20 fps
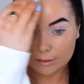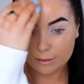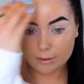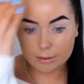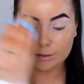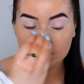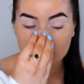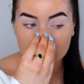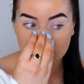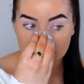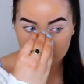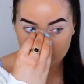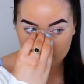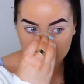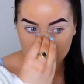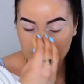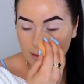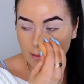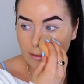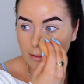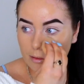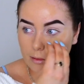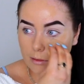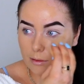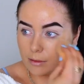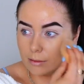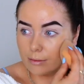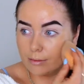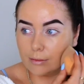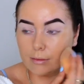And then once I've
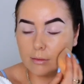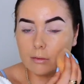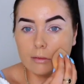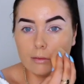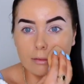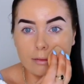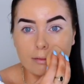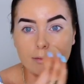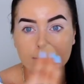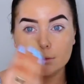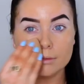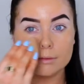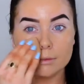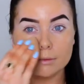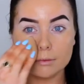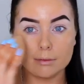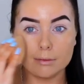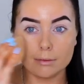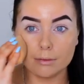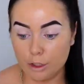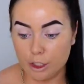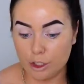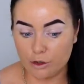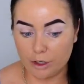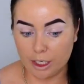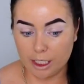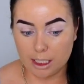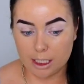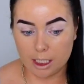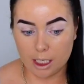blended my foundation, I go
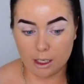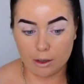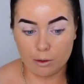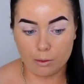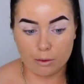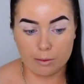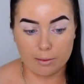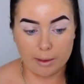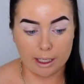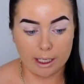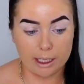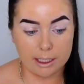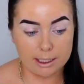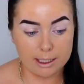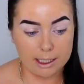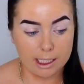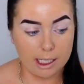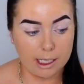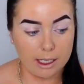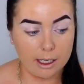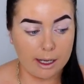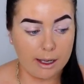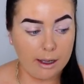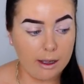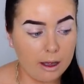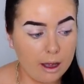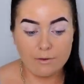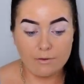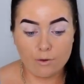straight in with my concealer.